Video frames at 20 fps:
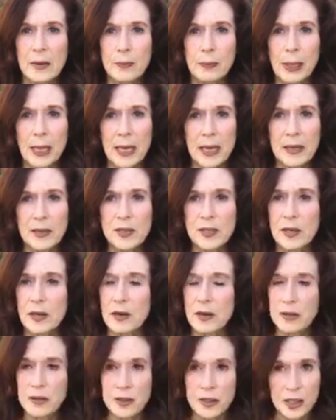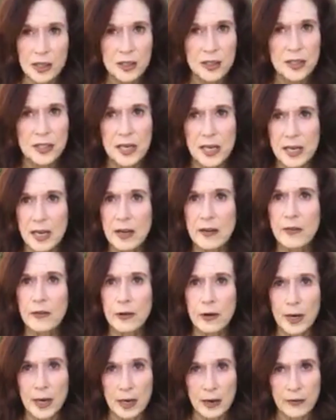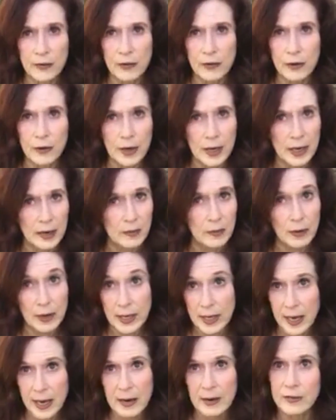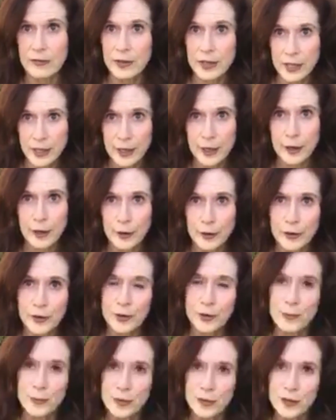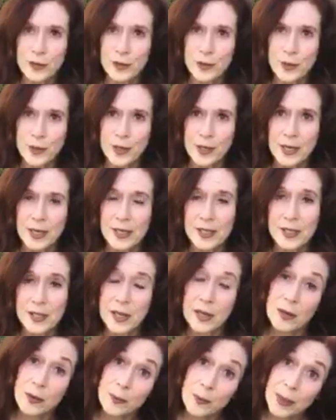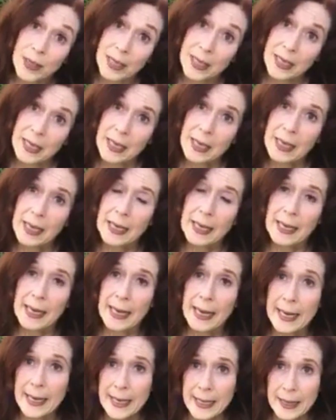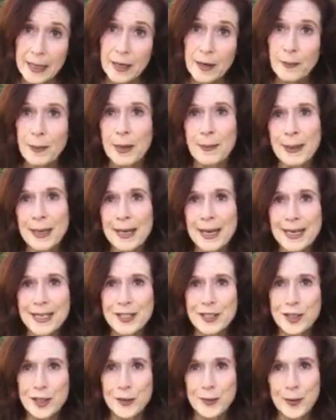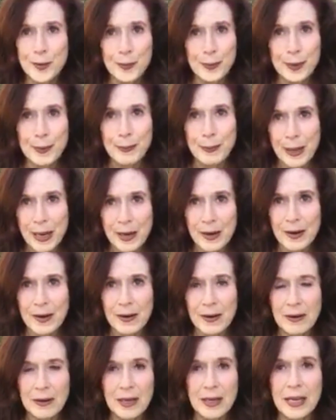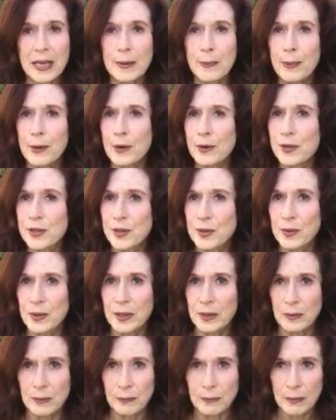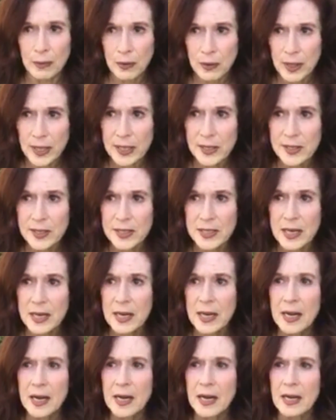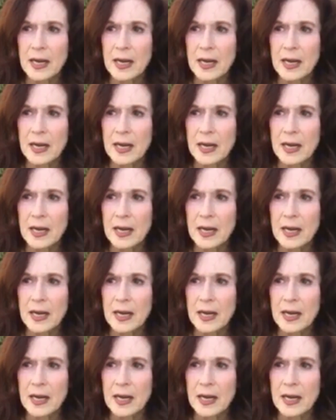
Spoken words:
and plants are just taking forever and running out of a year to mature. So hang in there. Maybe next year will be better. Keep your soil moist.